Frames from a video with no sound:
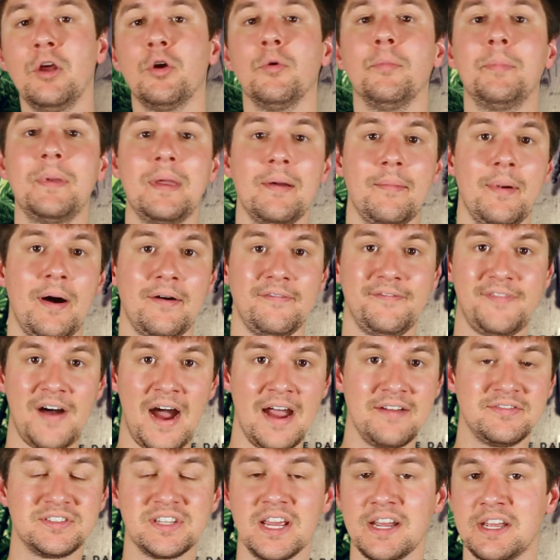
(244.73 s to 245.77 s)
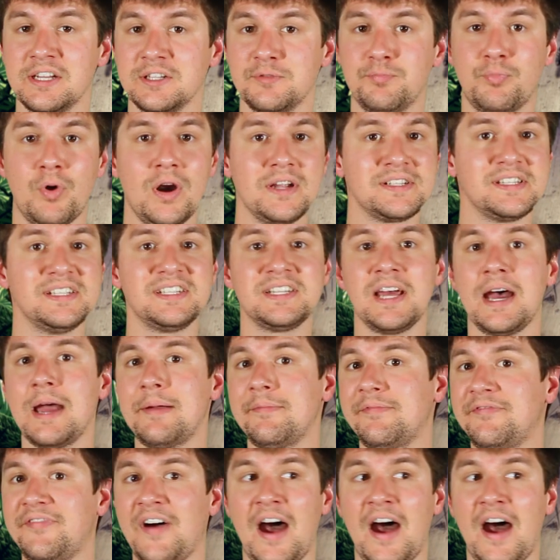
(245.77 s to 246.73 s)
it'll be about five seconds present time,